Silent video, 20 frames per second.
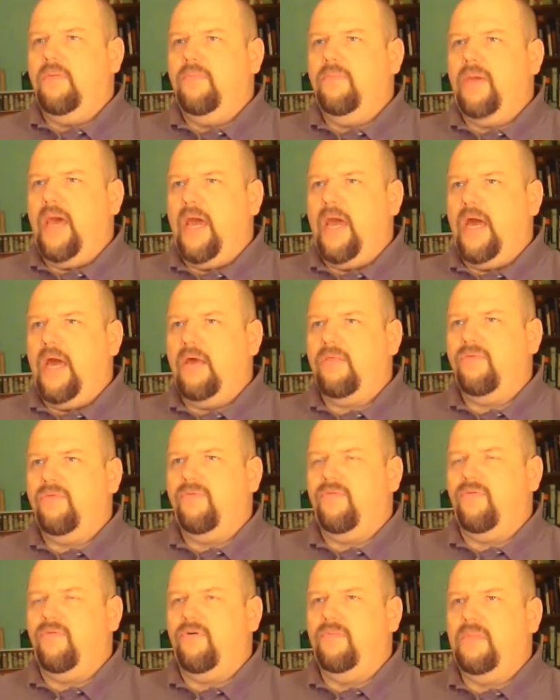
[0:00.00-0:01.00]
path
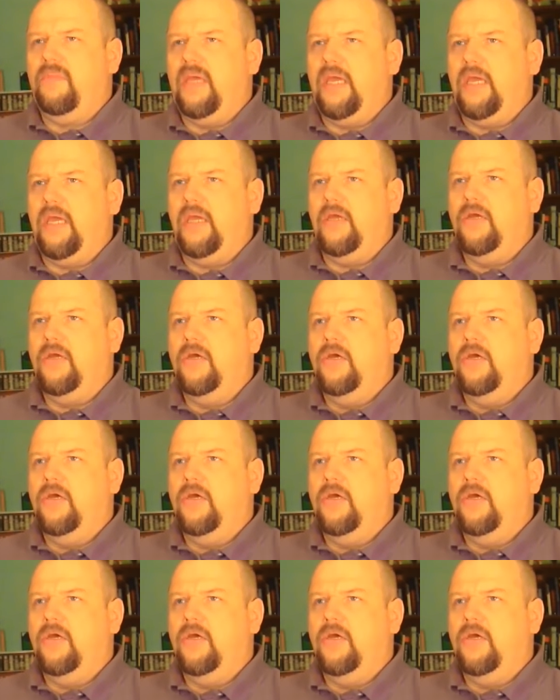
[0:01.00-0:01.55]
for me